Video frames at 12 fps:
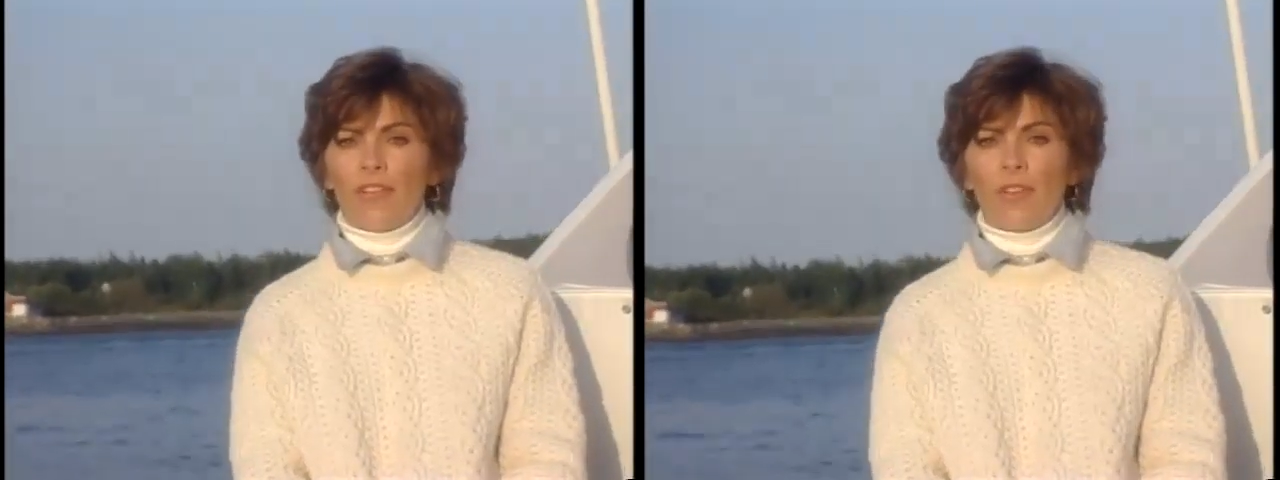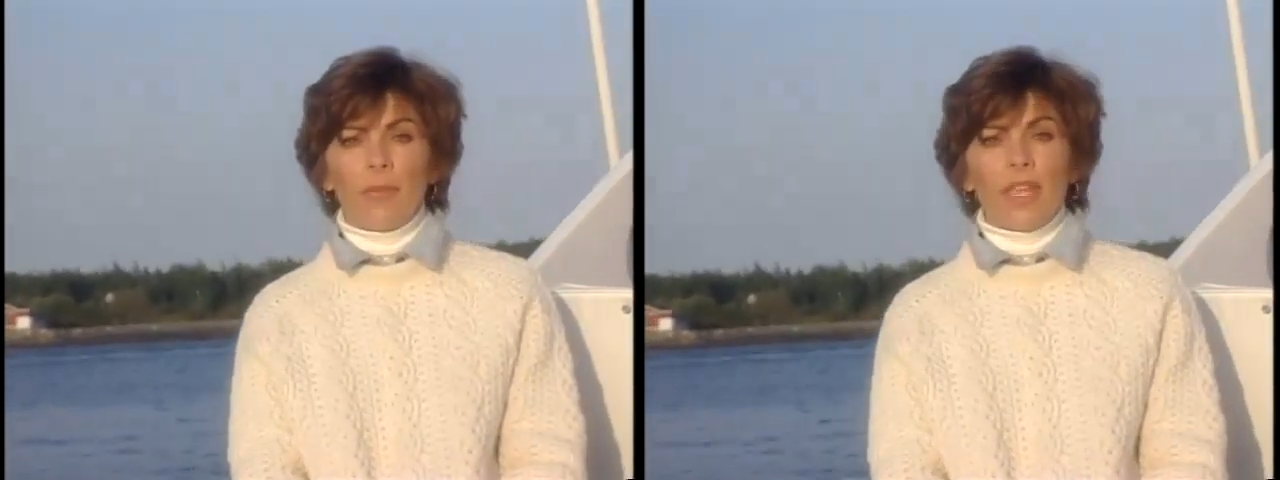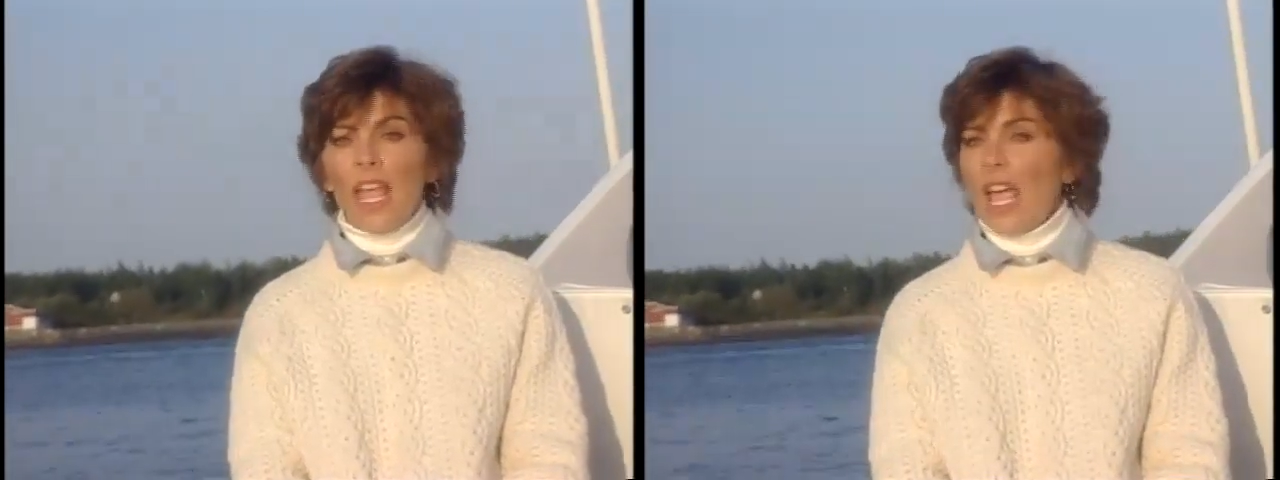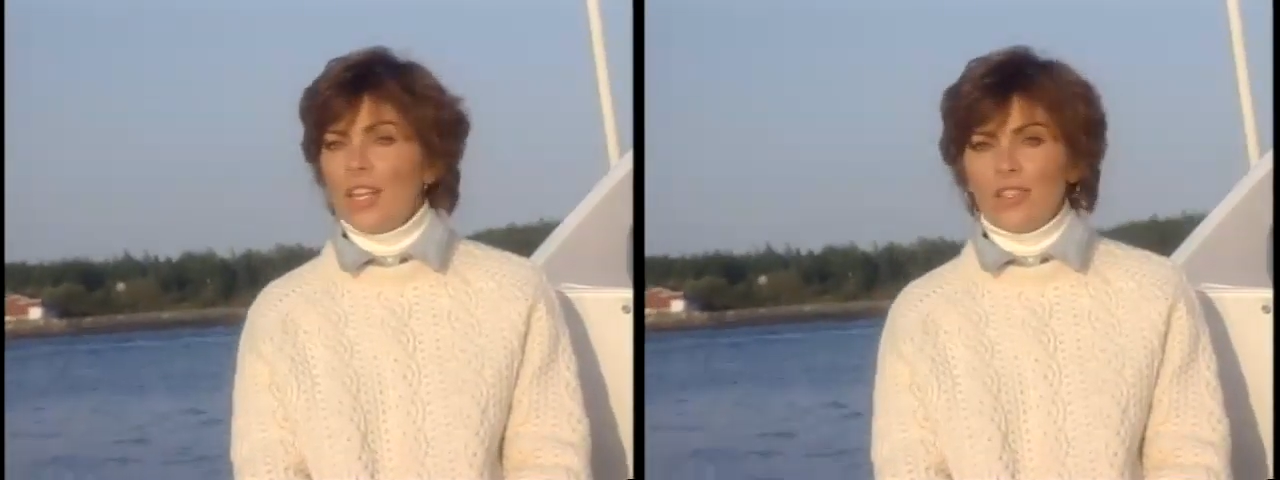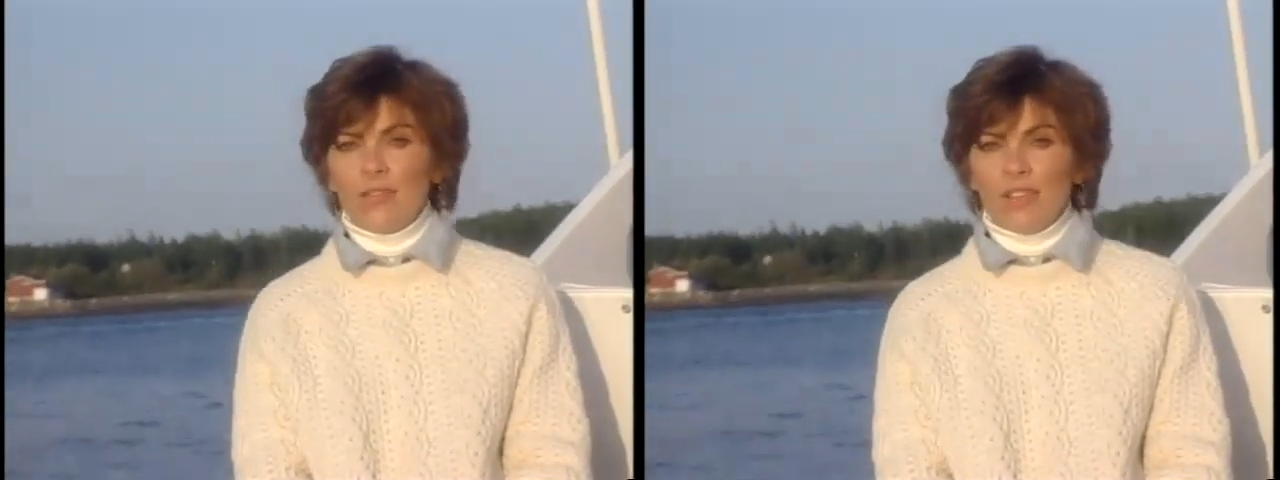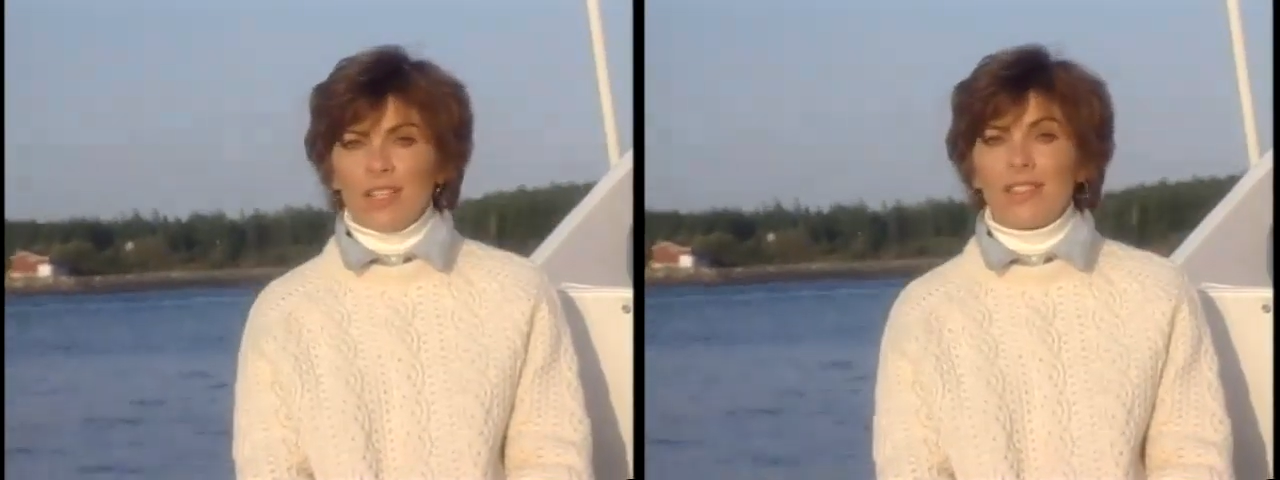from the edge
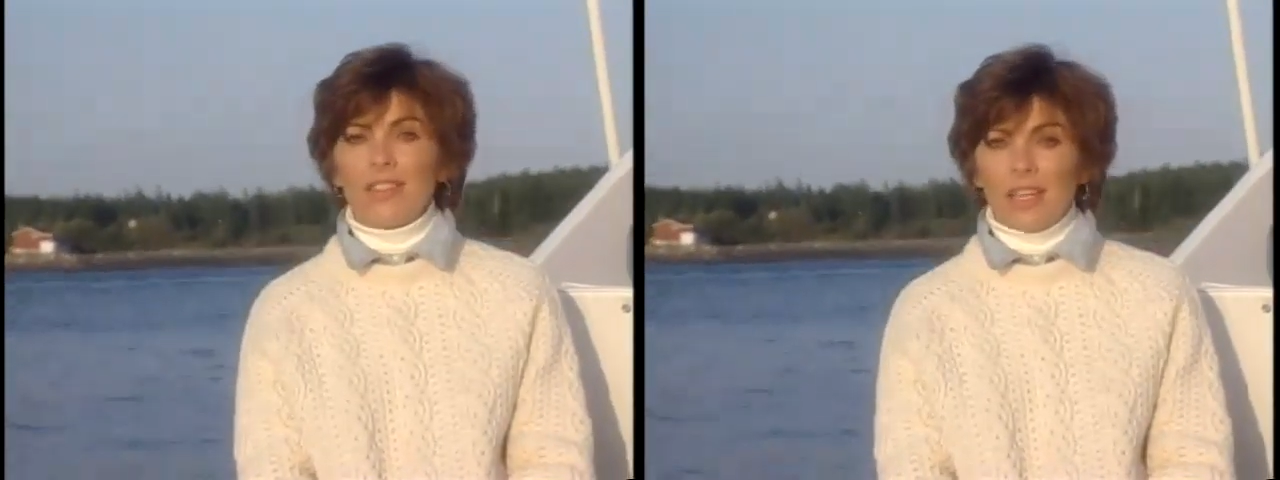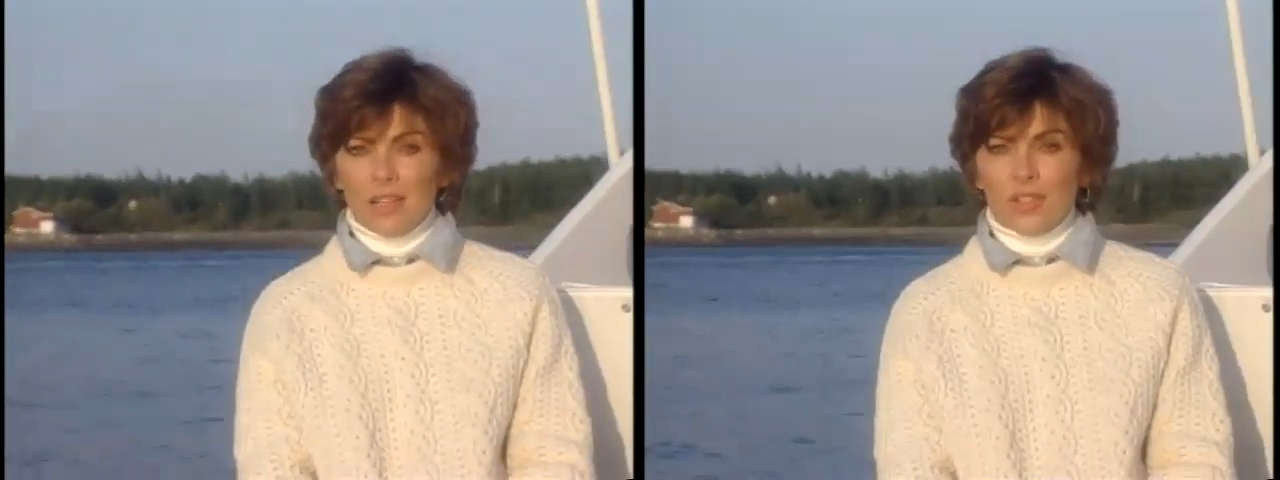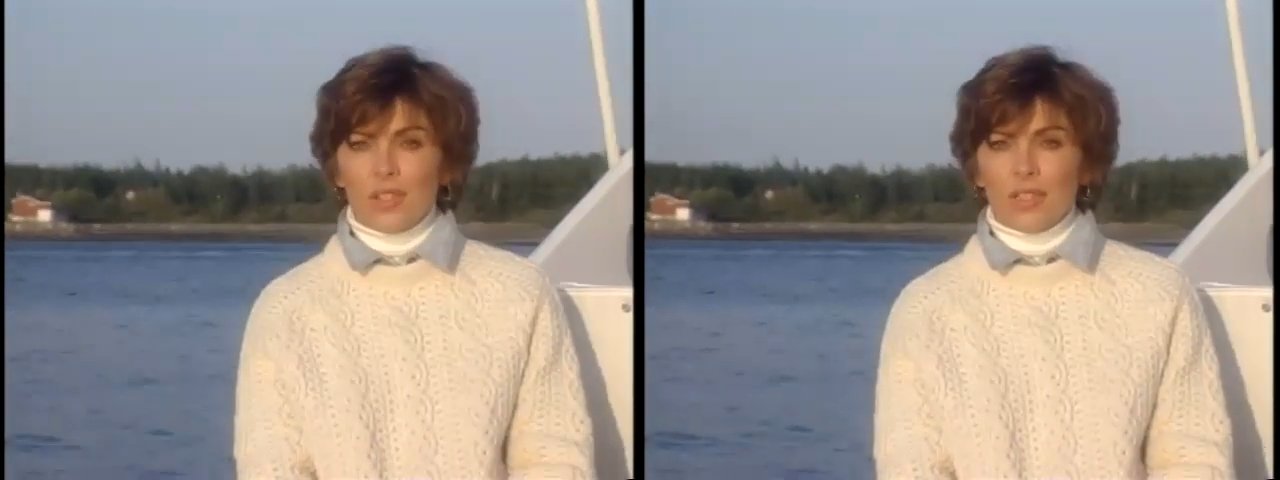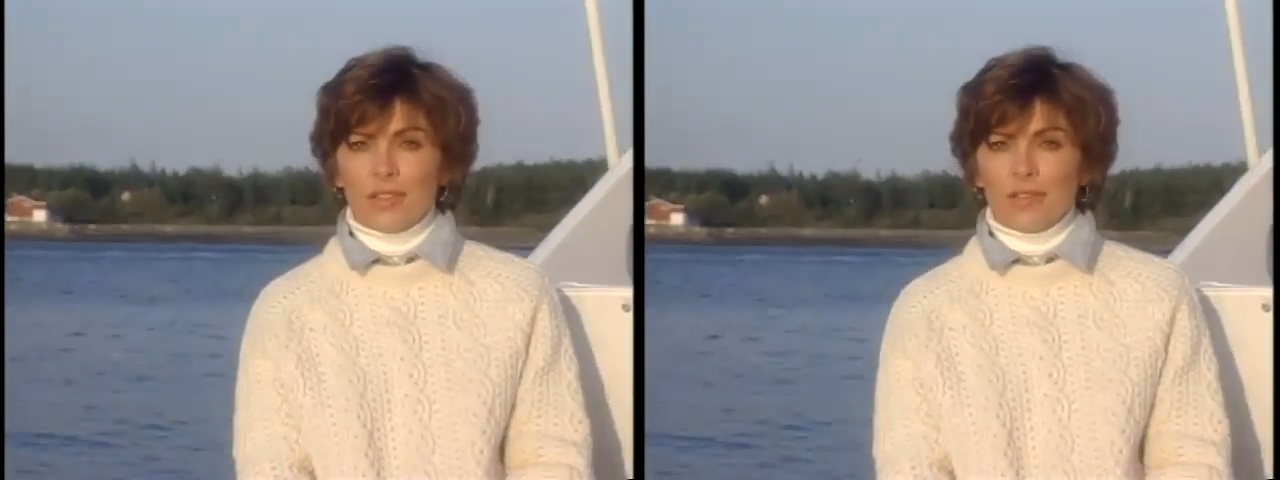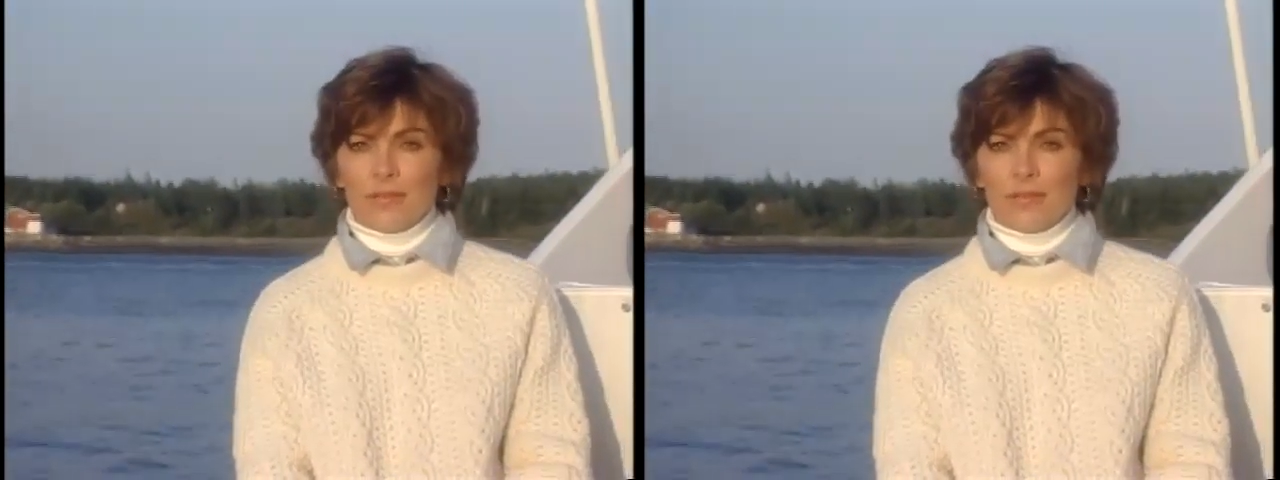of extinction.